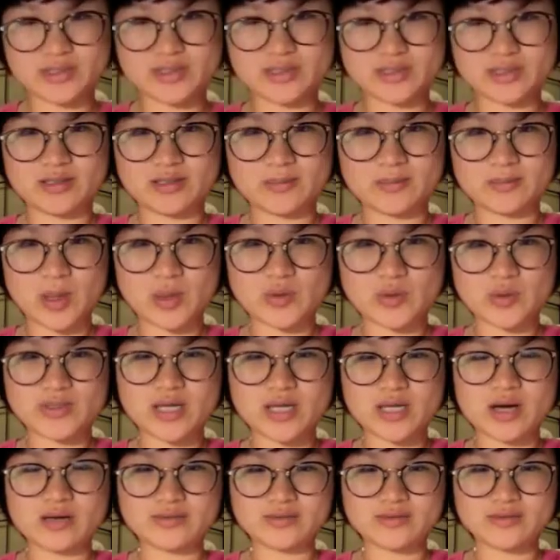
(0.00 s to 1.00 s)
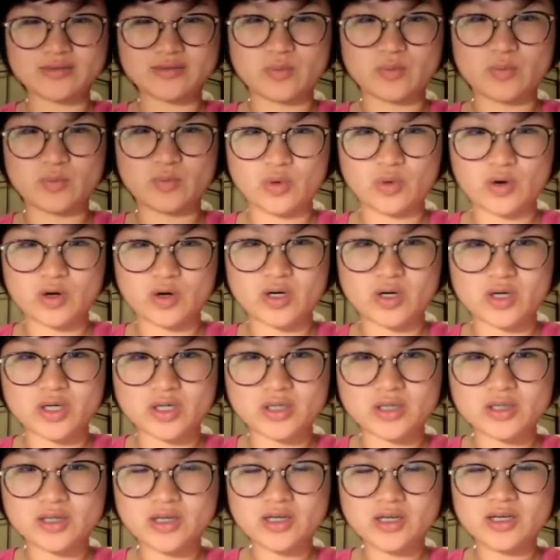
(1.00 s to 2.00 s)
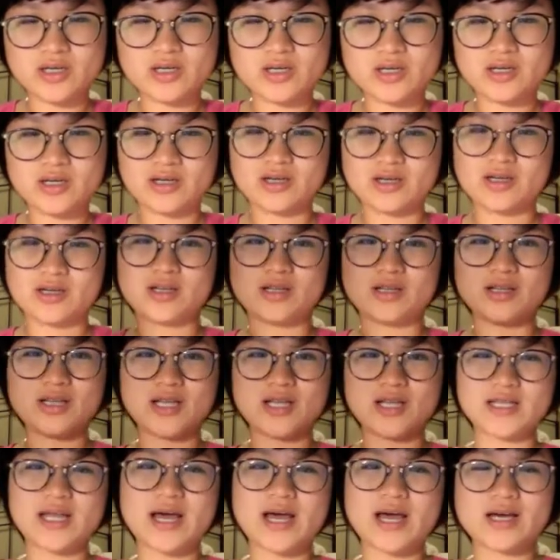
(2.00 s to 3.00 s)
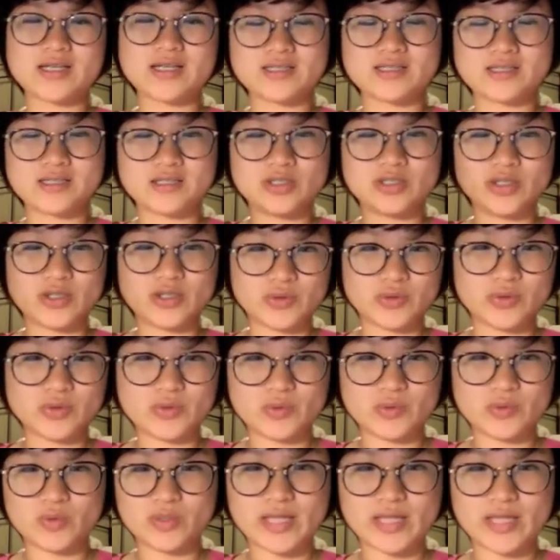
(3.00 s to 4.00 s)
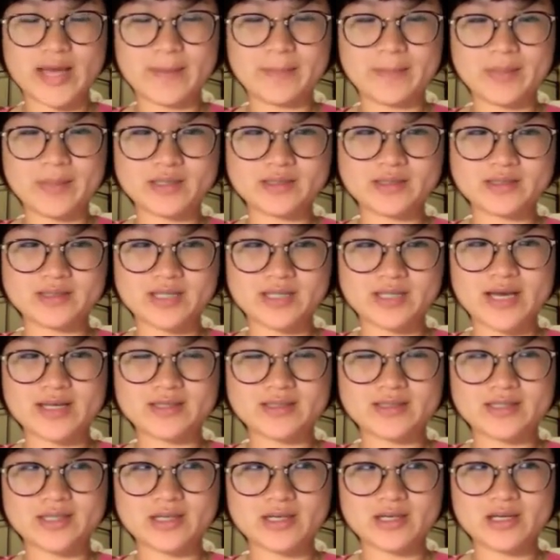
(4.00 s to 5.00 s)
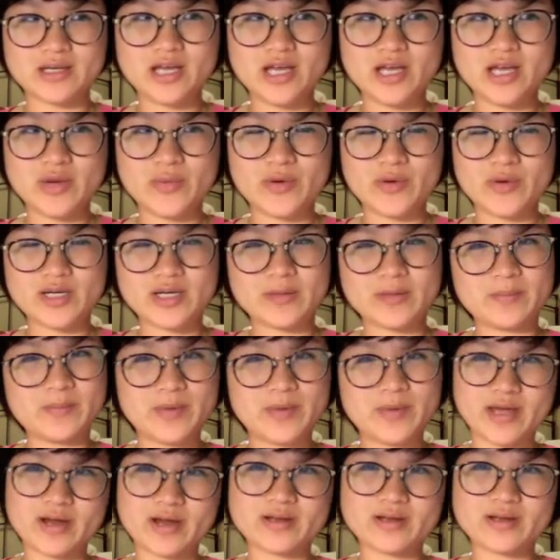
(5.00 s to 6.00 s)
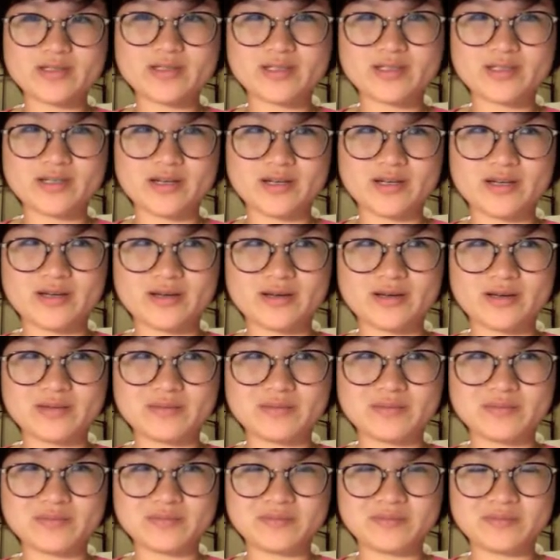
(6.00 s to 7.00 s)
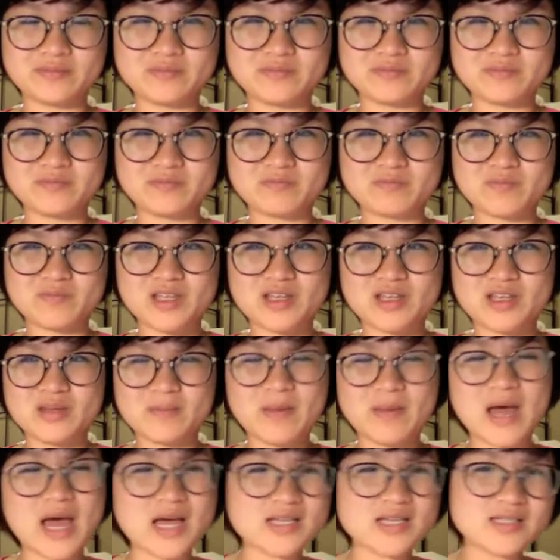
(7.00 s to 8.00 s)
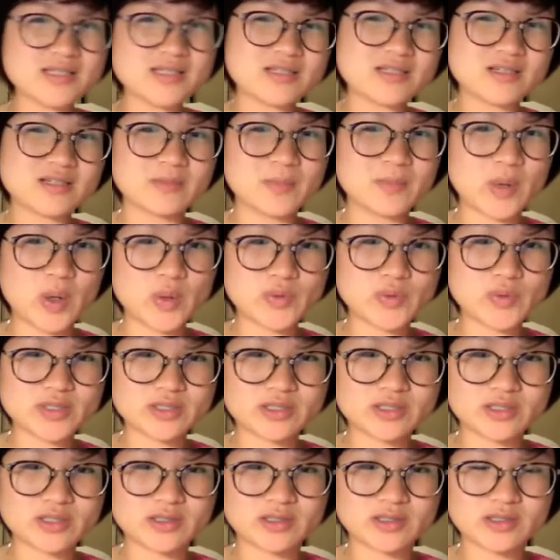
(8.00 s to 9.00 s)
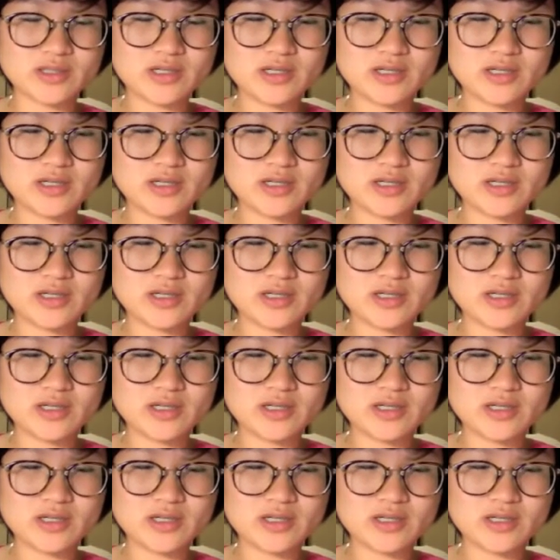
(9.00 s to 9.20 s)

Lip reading: the post on the wall, let us know what happened, and we compare the past poster,